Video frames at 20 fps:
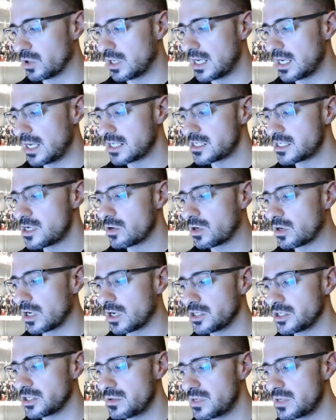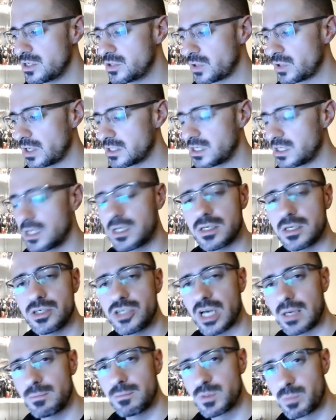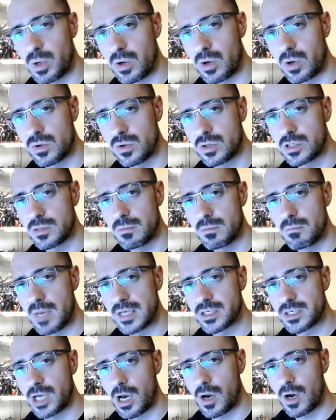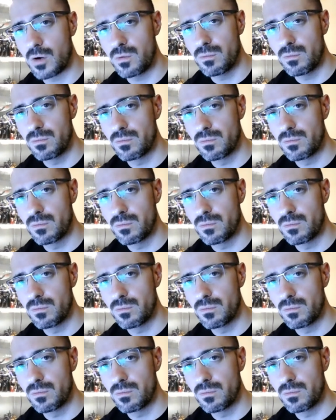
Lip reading: Let us know, guys. Are you interested in James Bond, Mezco?